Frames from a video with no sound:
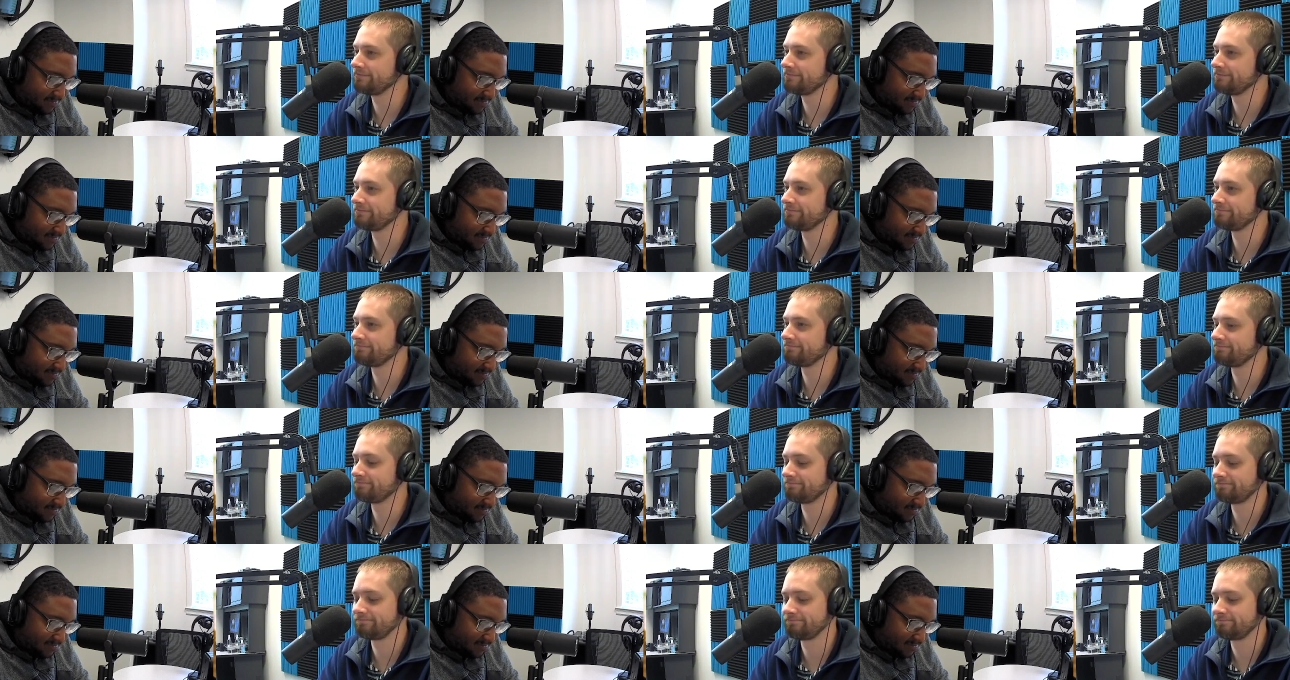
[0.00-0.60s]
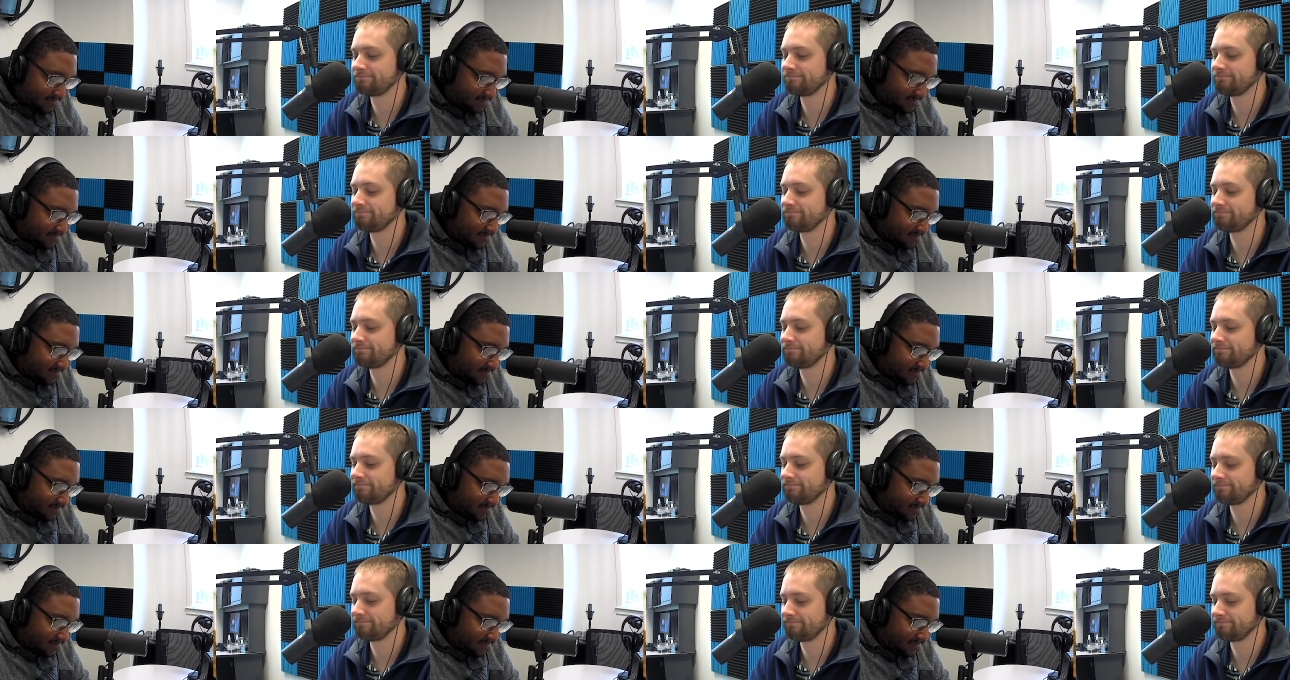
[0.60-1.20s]

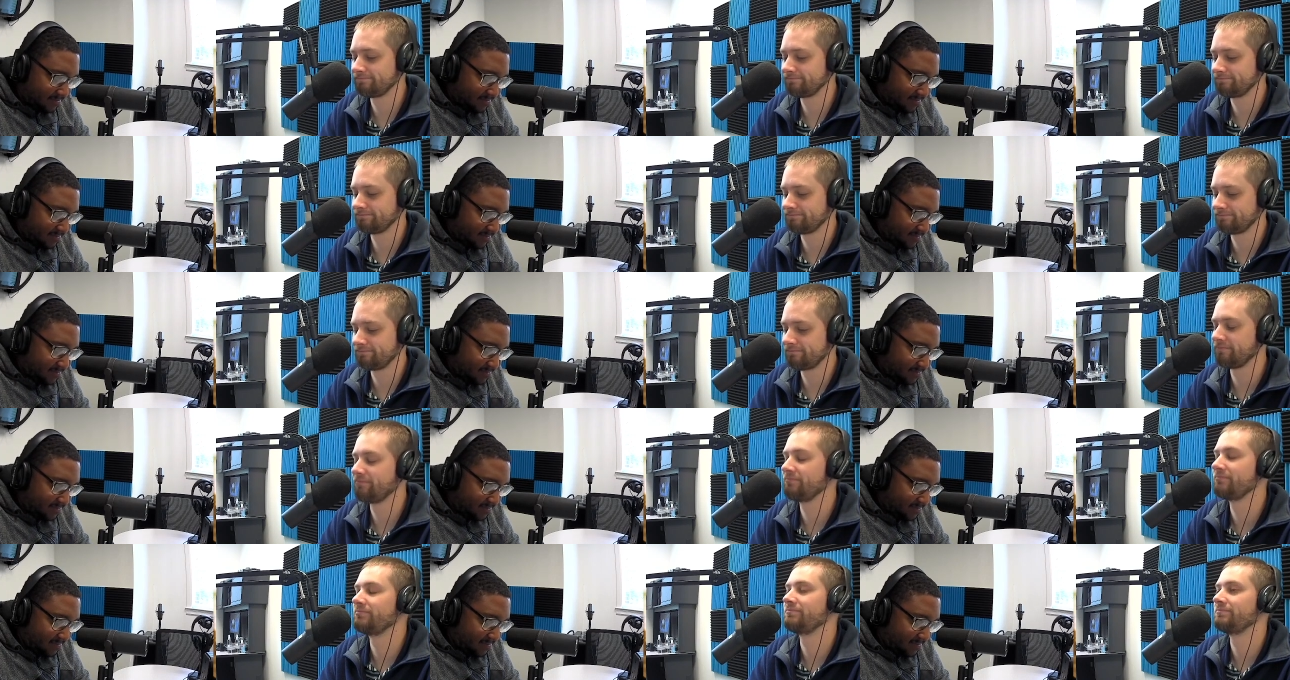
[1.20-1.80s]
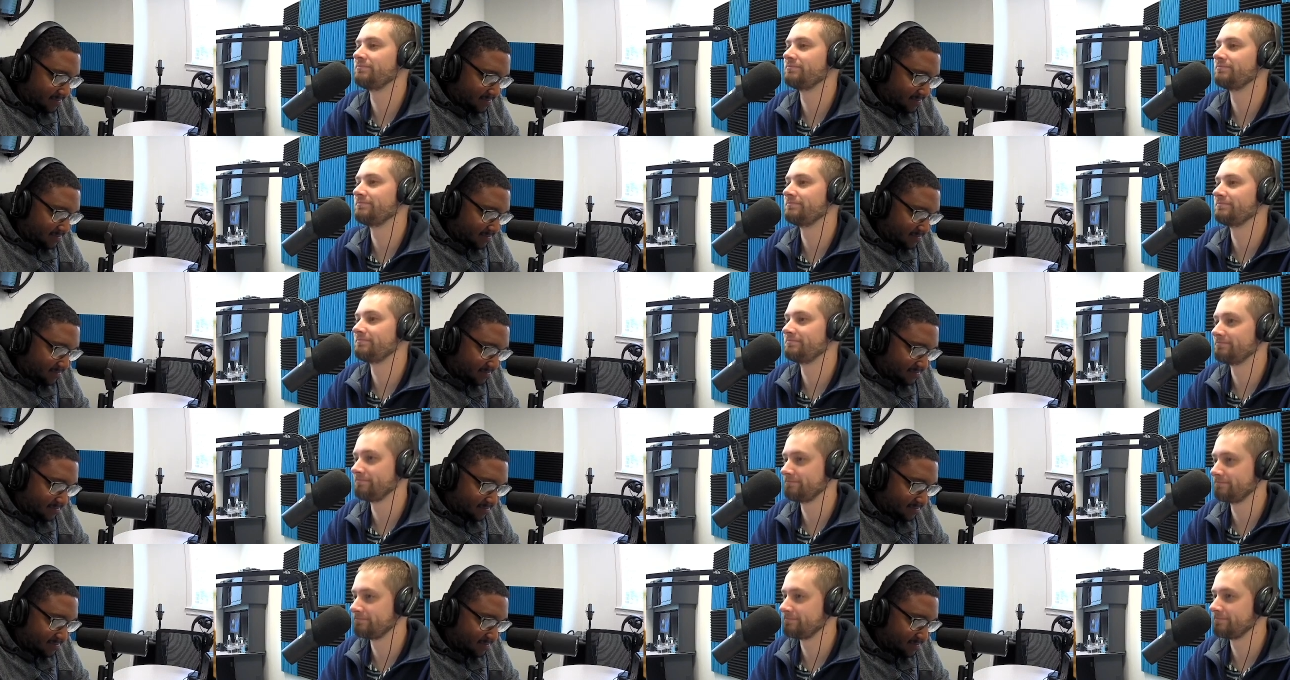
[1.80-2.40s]

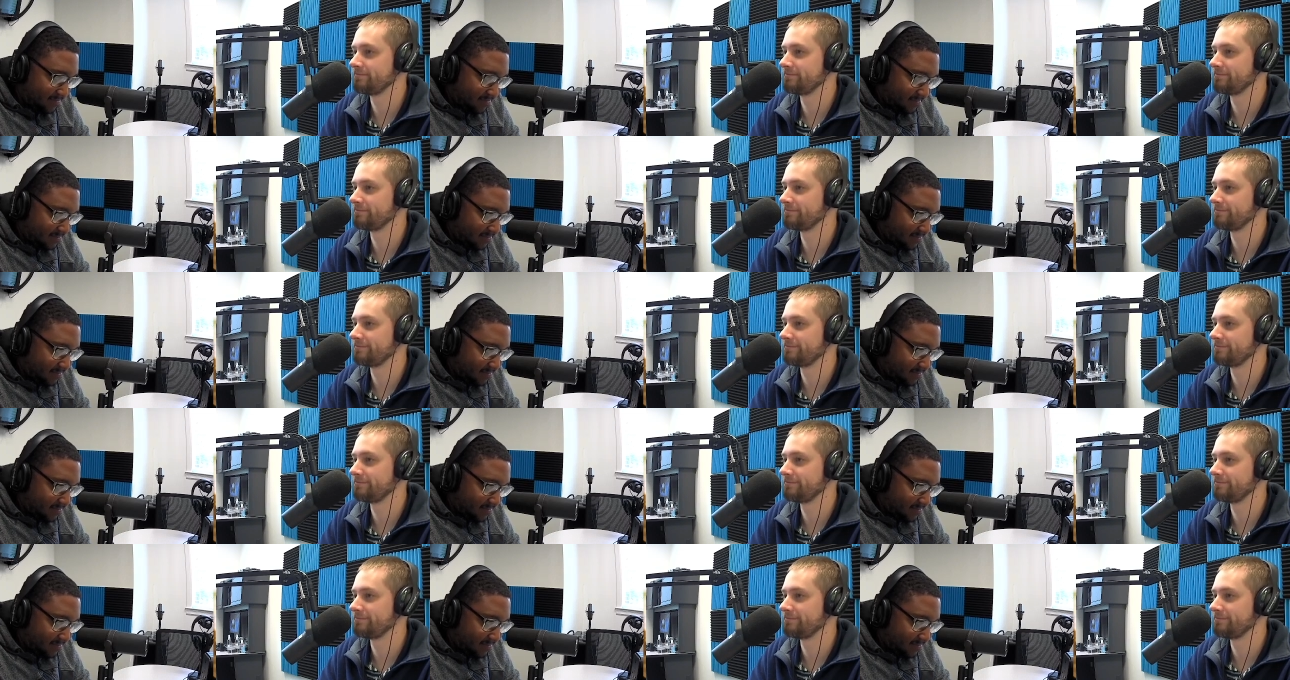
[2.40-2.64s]
[no speech]